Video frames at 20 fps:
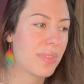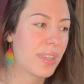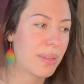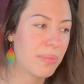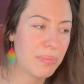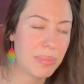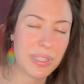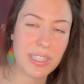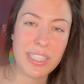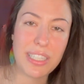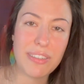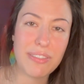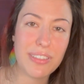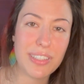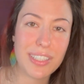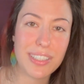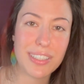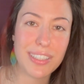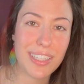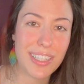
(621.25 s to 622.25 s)
Believe
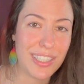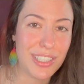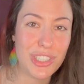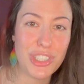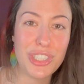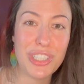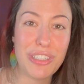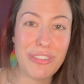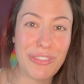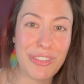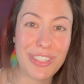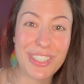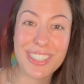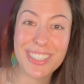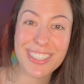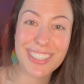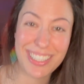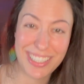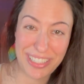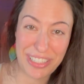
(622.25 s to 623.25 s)
it and achieve it.
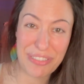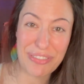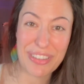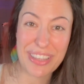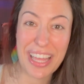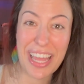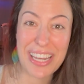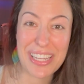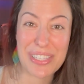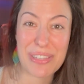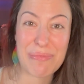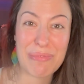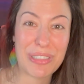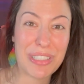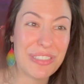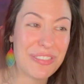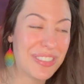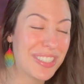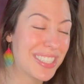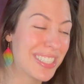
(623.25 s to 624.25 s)
Even that is a
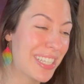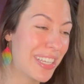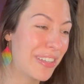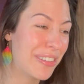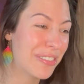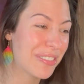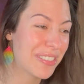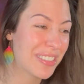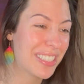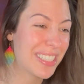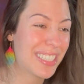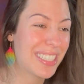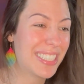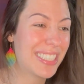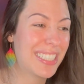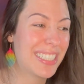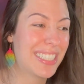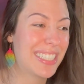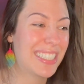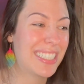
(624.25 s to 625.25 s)
belief itself.
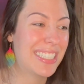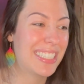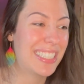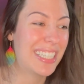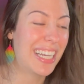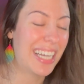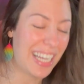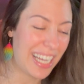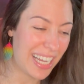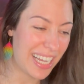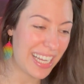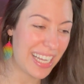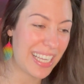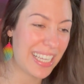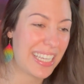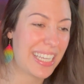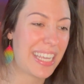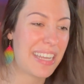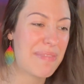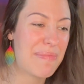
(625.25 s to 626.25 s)

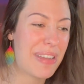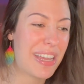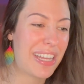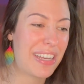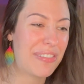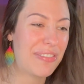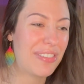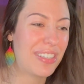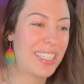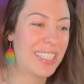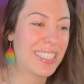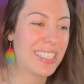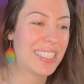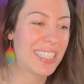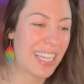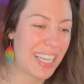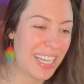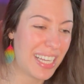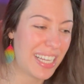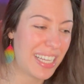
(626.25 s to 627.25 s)
I can manifest.
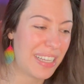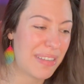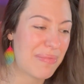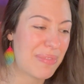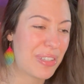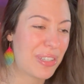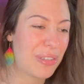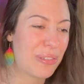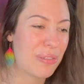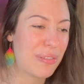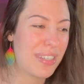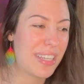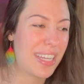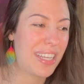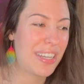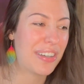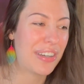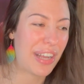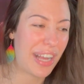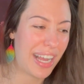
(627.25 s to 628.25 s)
I am the
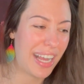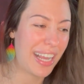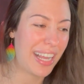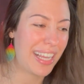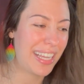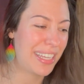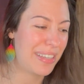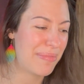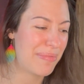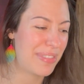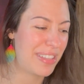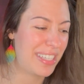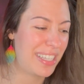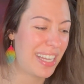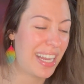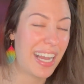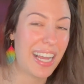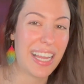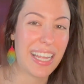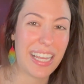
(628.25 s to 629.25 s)
creator. I am the
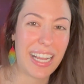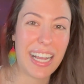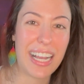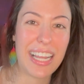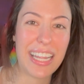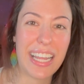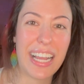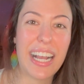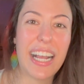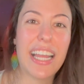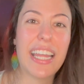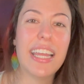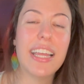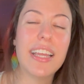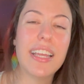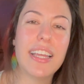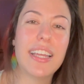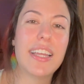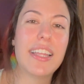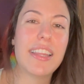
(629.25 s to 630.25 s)
I.
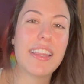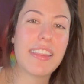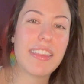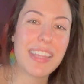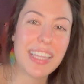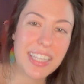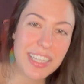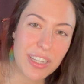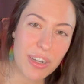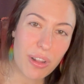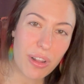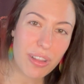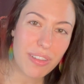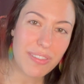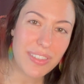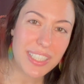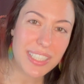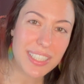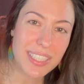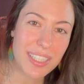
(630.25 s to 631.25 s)
The thing that all of
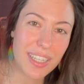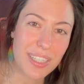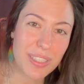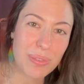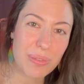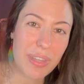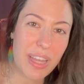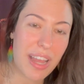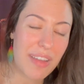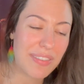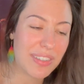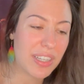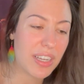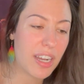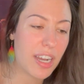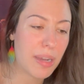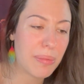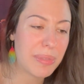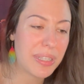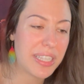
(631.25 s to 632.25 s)
these thoughts will have in
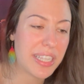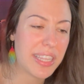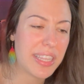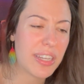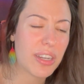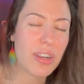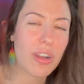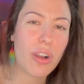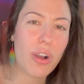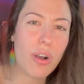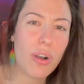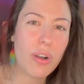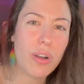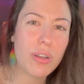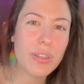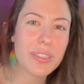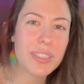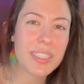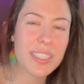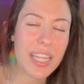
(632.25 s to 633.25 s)
common, that they are
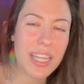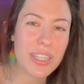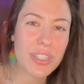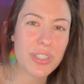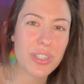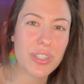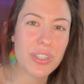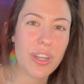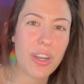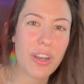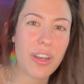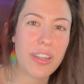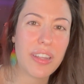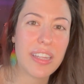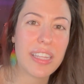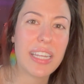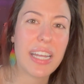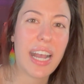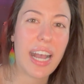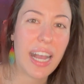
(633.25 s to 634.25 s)
all centered on
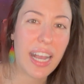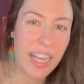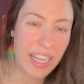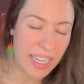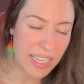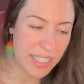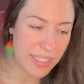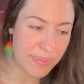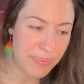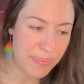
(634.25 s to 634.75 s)
the I.